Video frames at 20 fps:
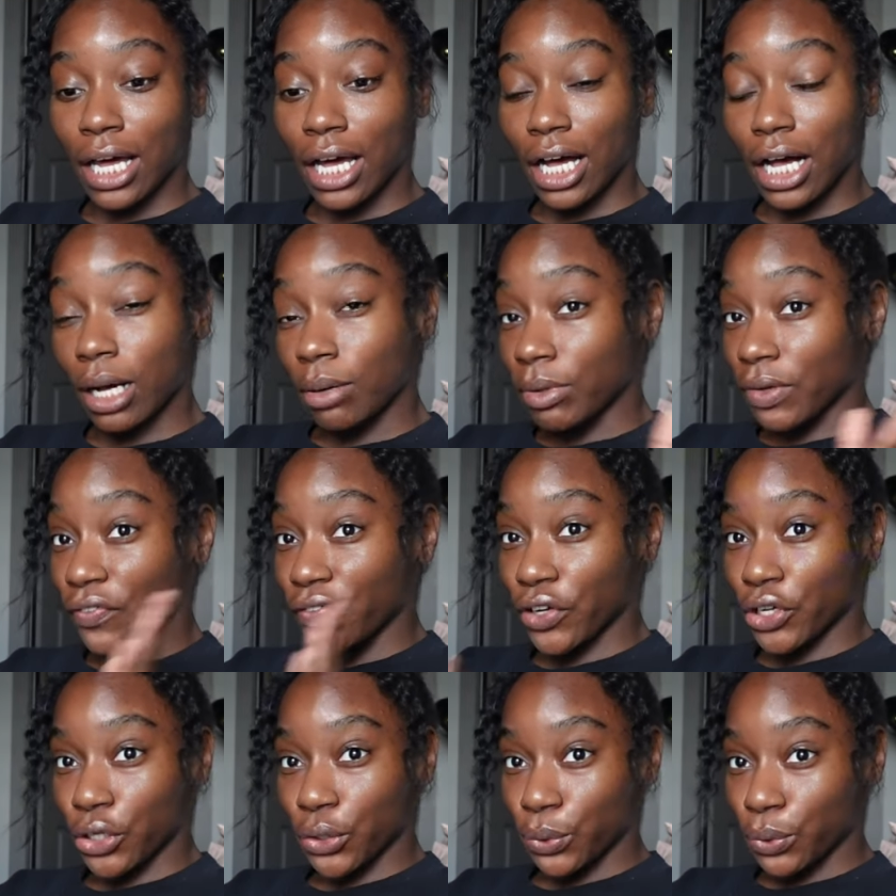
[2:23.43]
Um, if
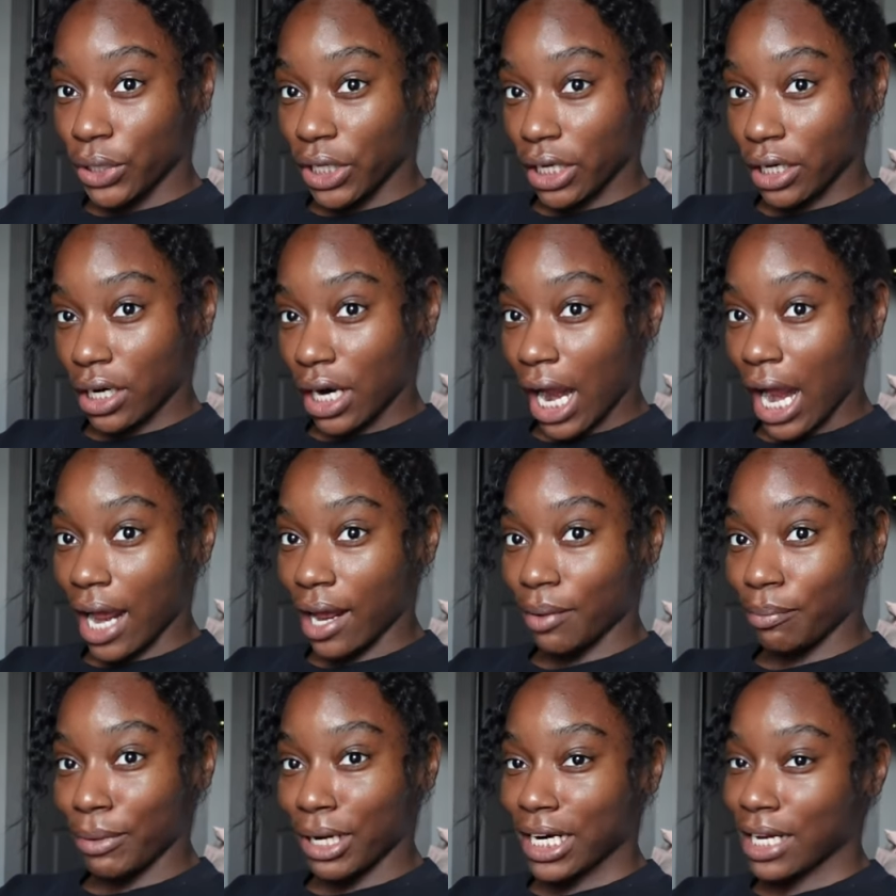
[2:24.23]
you're new here,
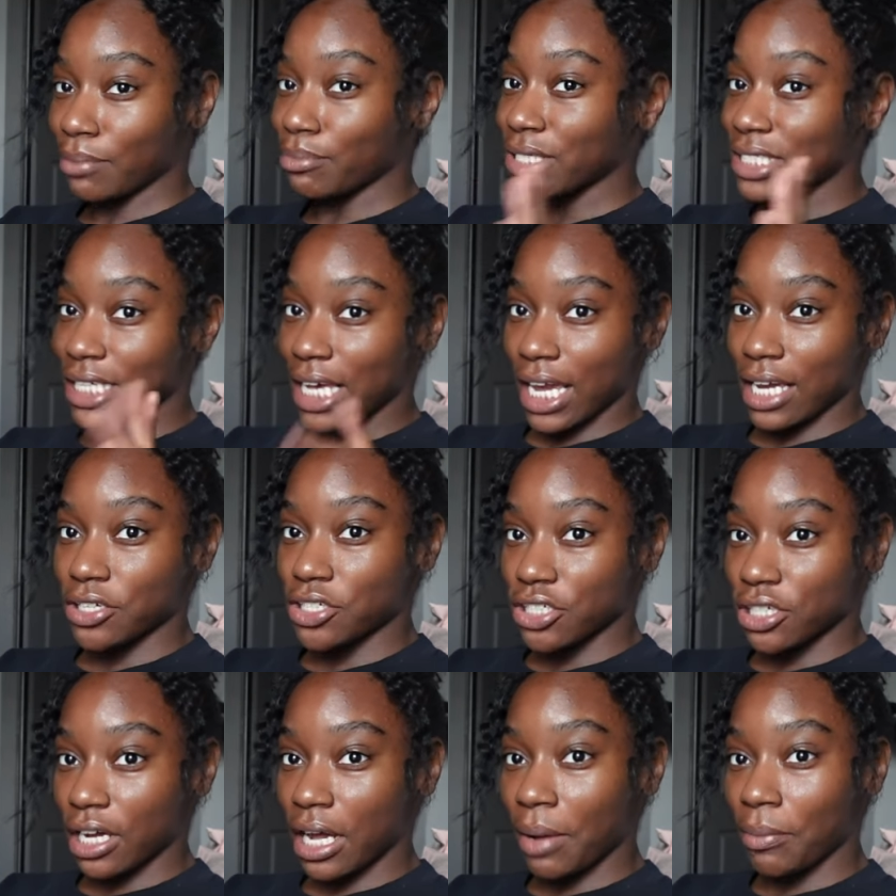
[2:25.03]
hi, my name is
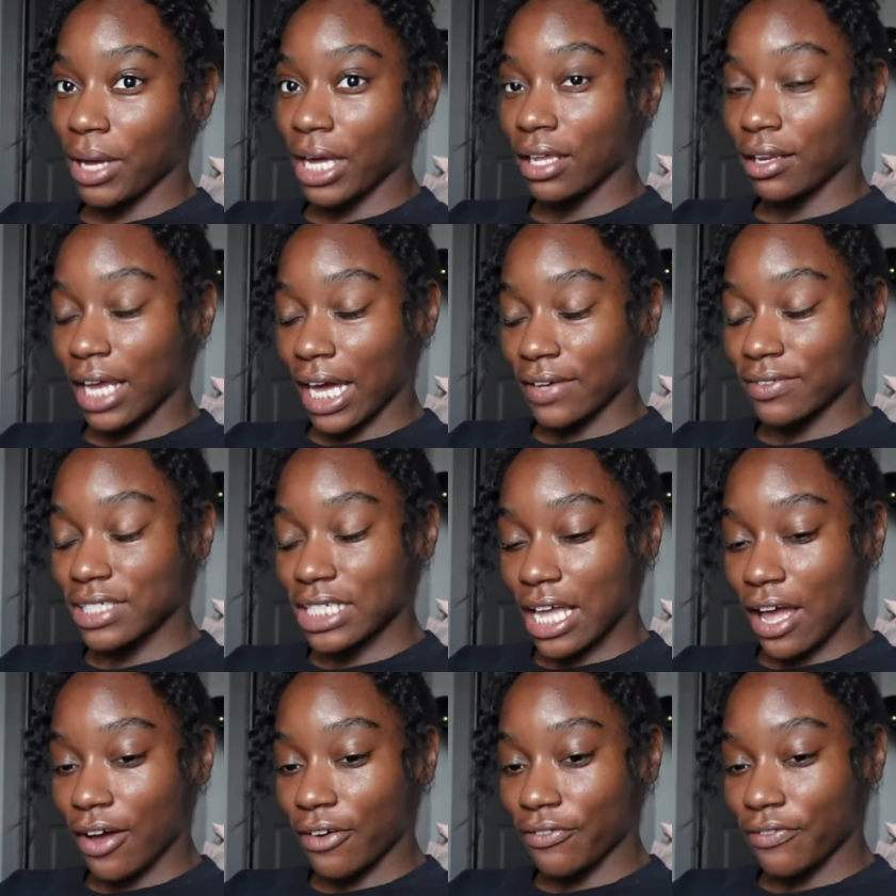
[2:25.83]
Aja. I make
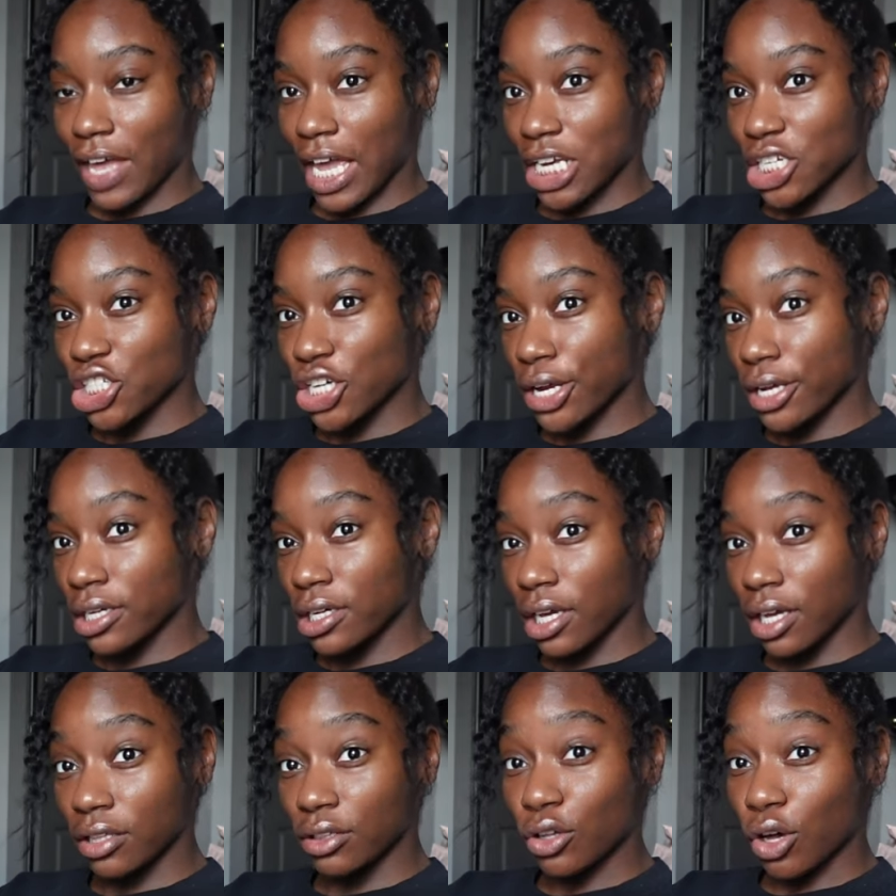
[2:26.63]
lifestyle, fashion,
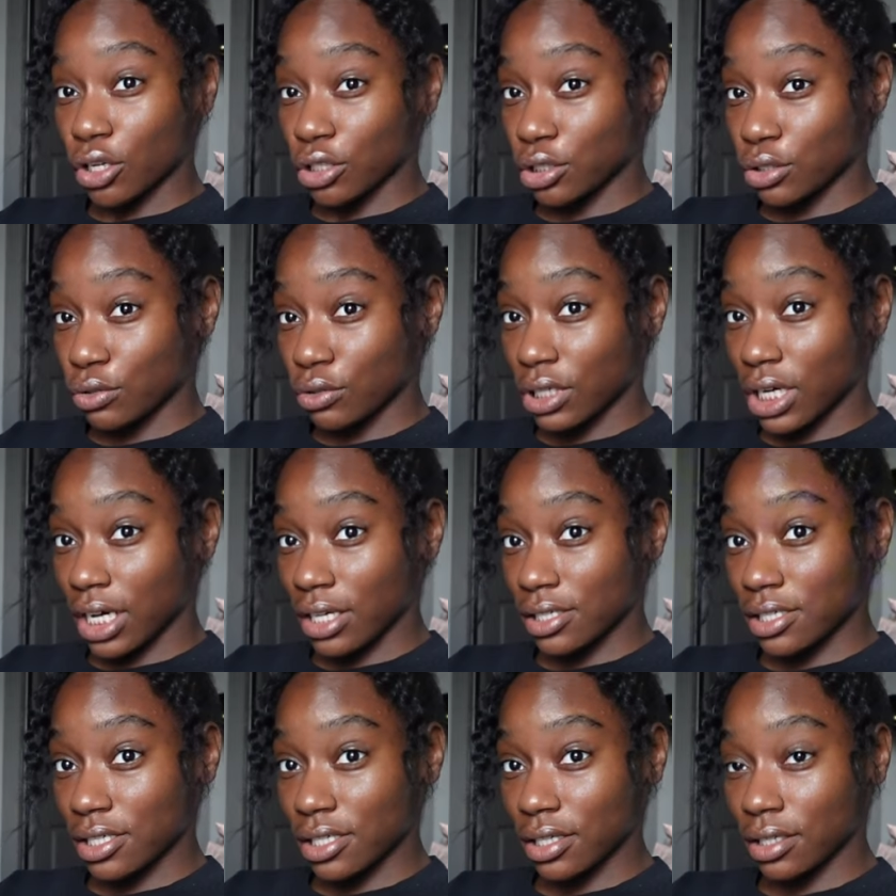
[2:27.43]
and law school
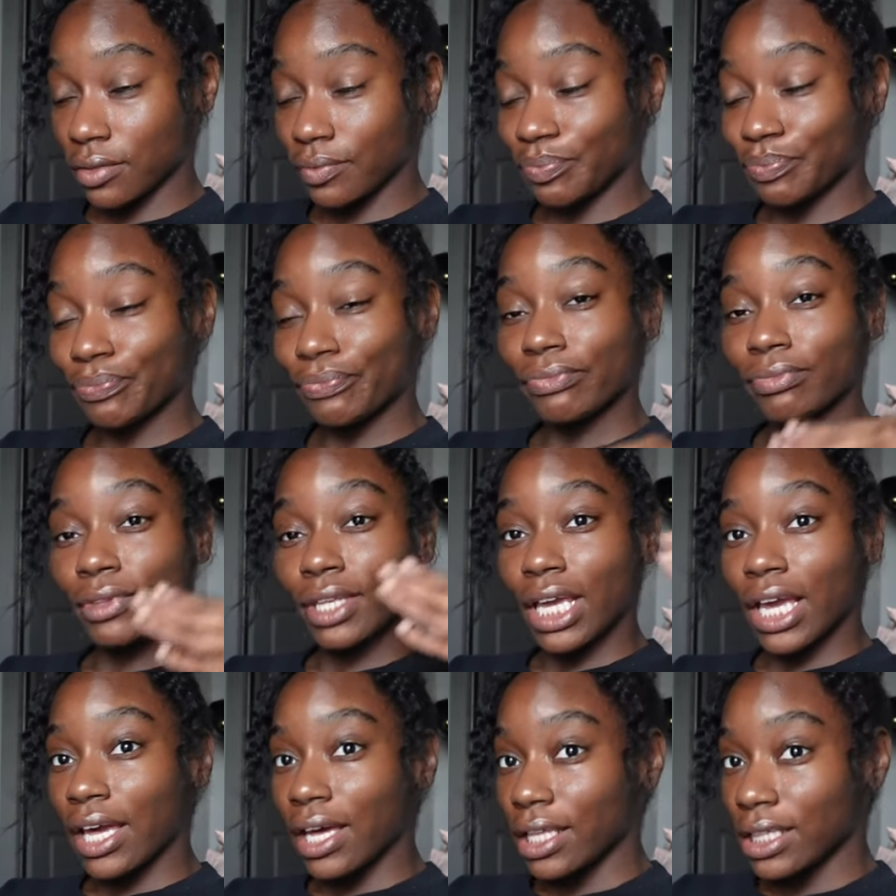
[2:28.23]
content.
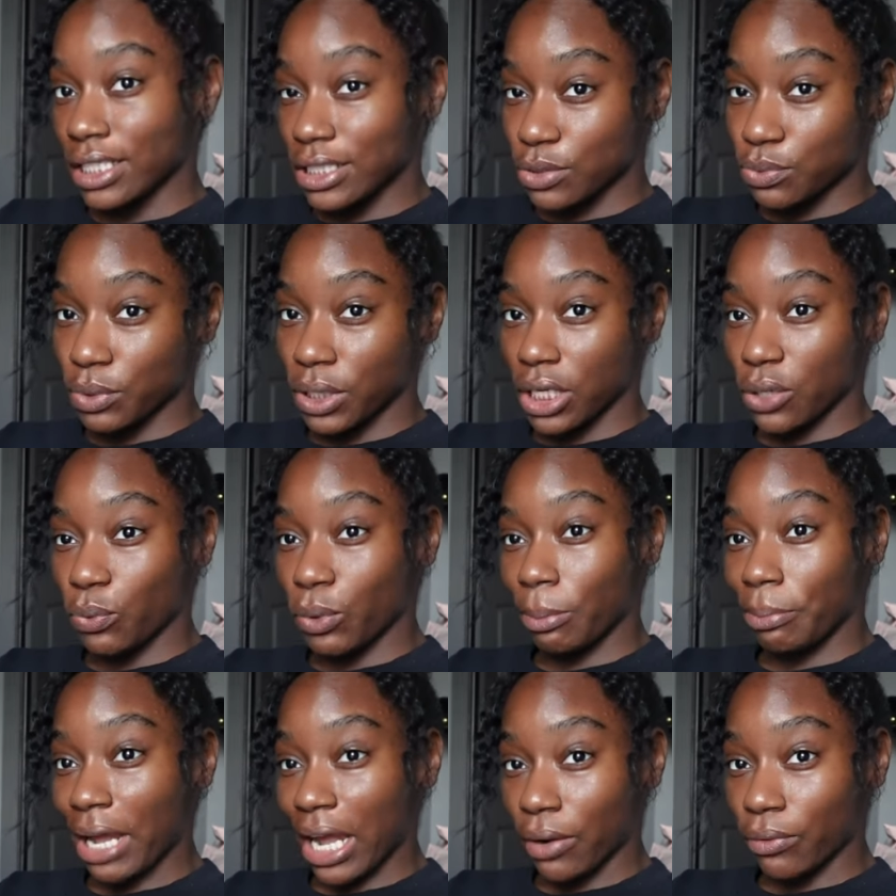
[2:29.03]
And this week, we're
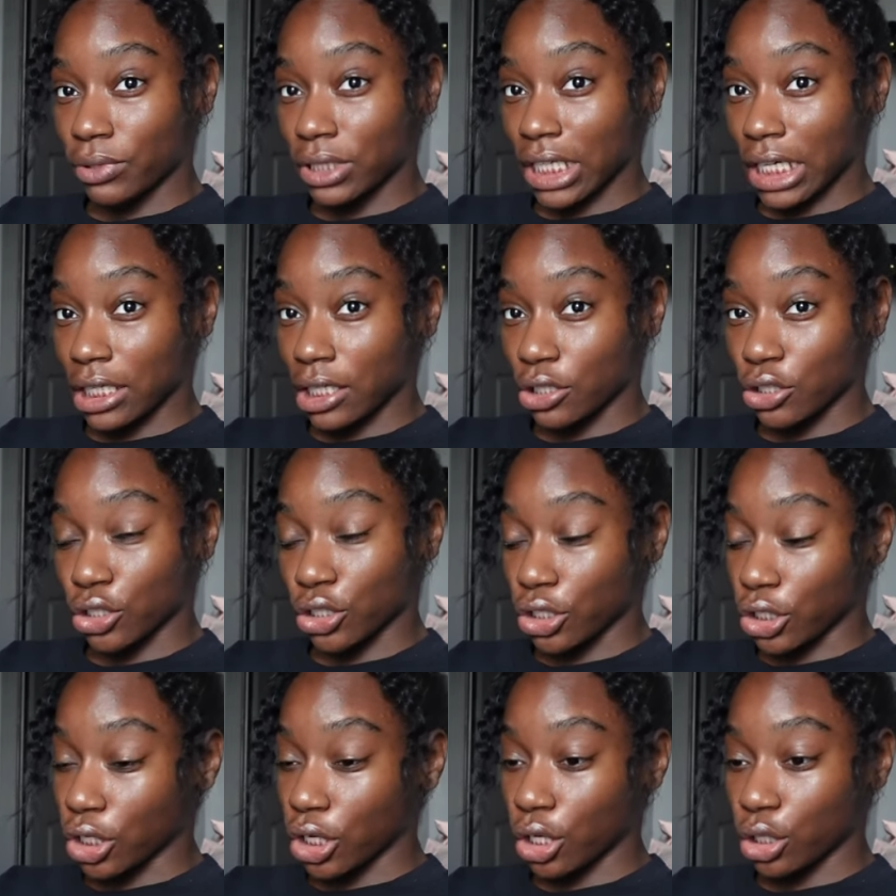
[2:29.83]
back with
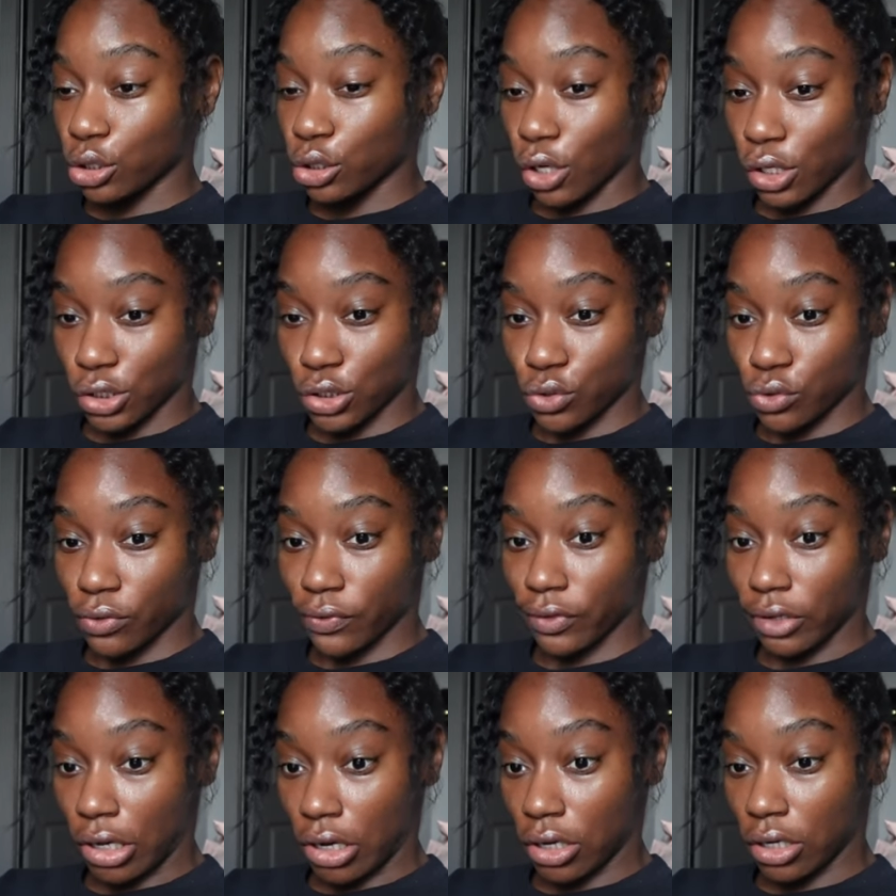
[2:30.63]
another law school
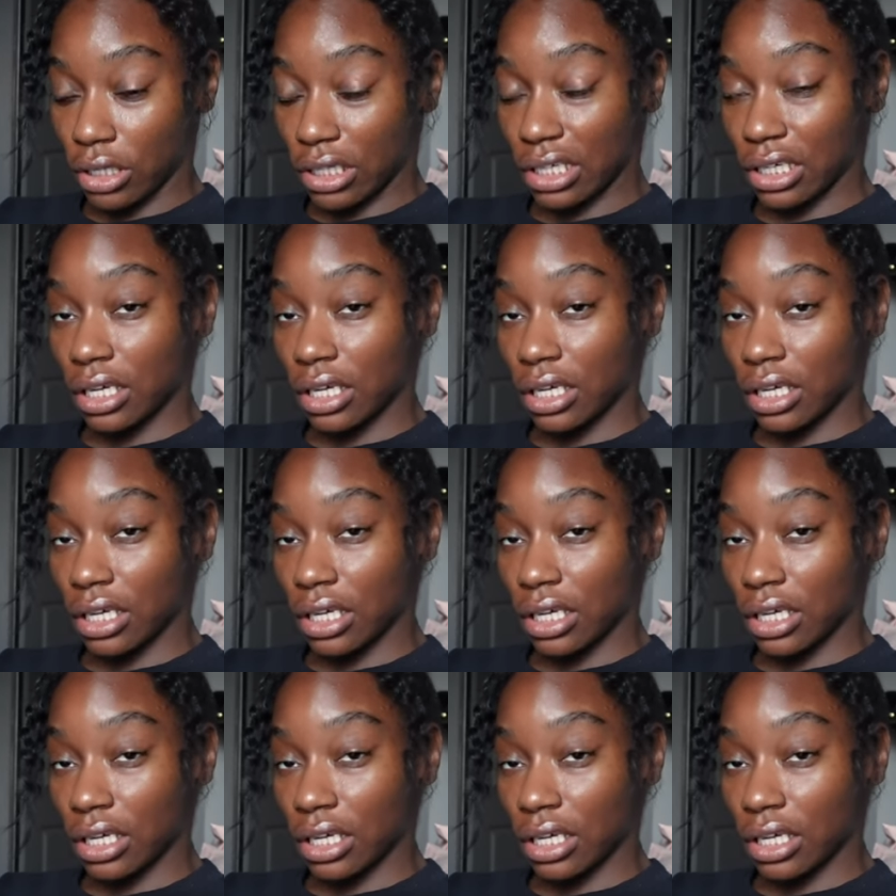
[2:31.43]
vlog.